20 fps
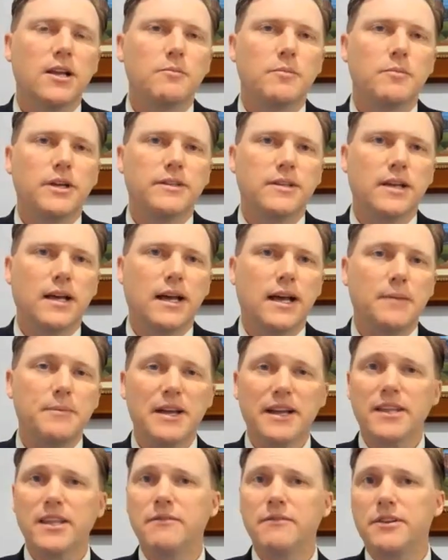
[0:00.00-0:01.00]
but I'm not
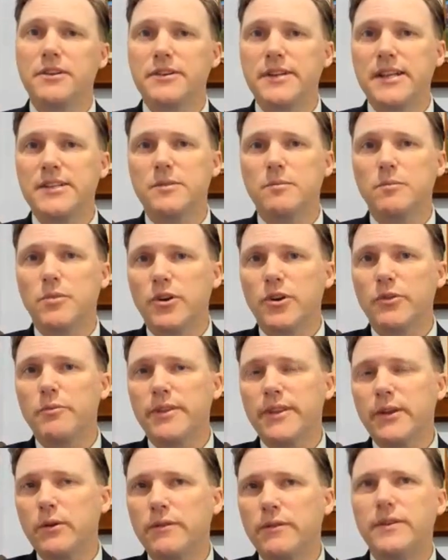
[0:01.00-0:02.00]
going to give you their dates of birth, but
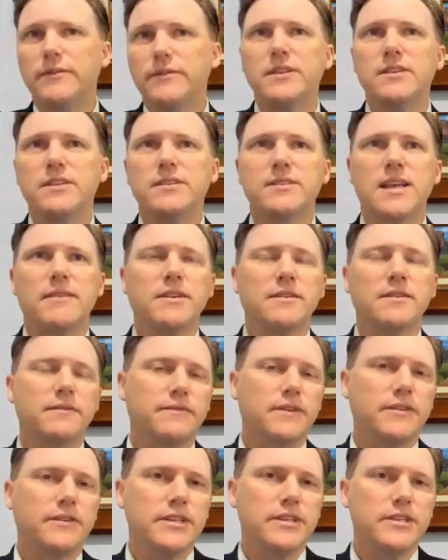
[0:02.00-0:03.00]
they were 57 and
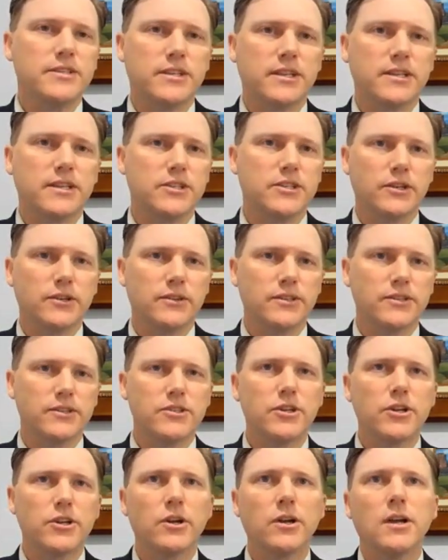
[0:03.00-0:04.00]
56 here this
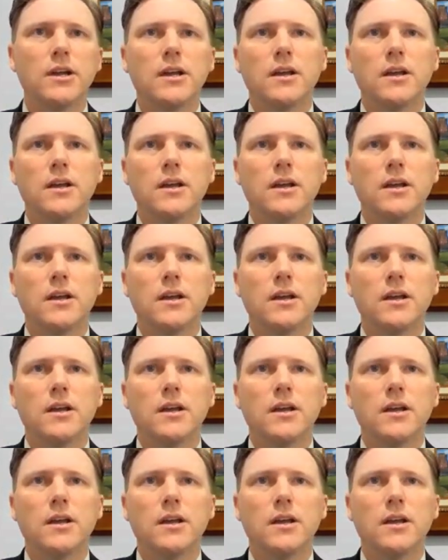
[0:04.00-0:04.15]
year.